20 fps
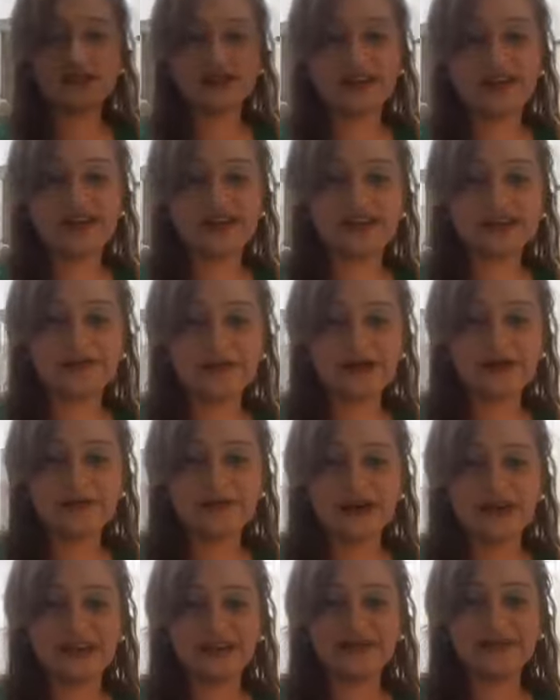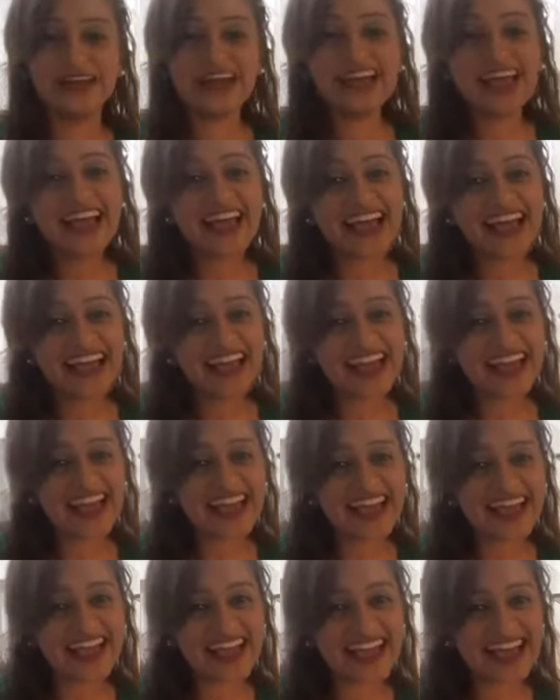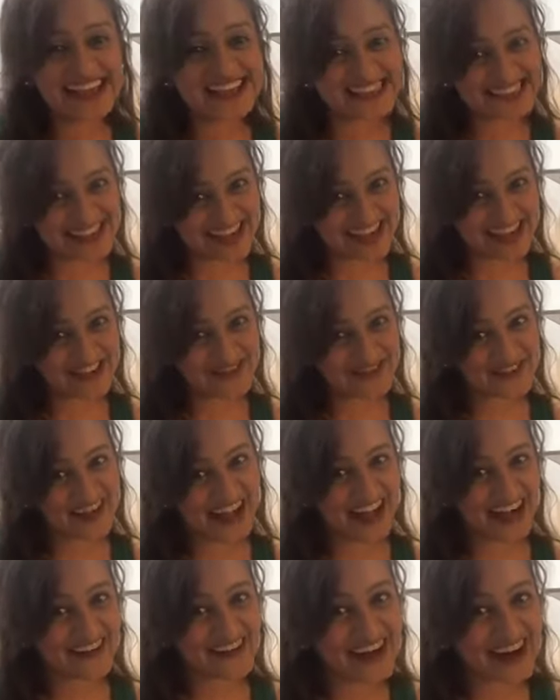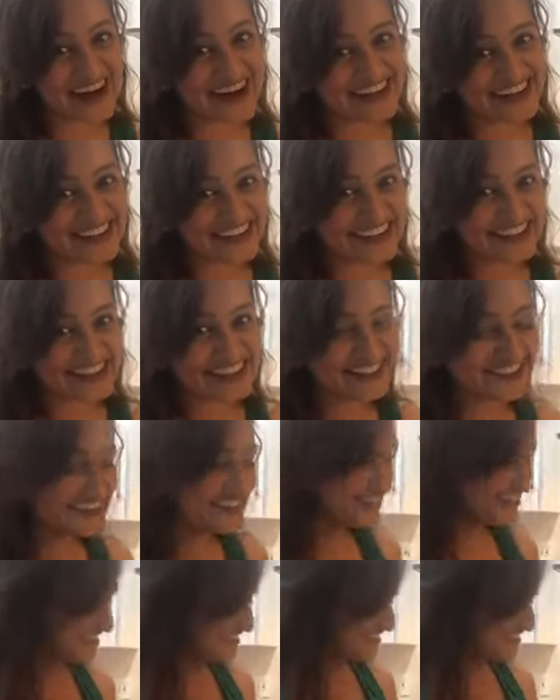here's my brownie. Hey Tiff, how are you?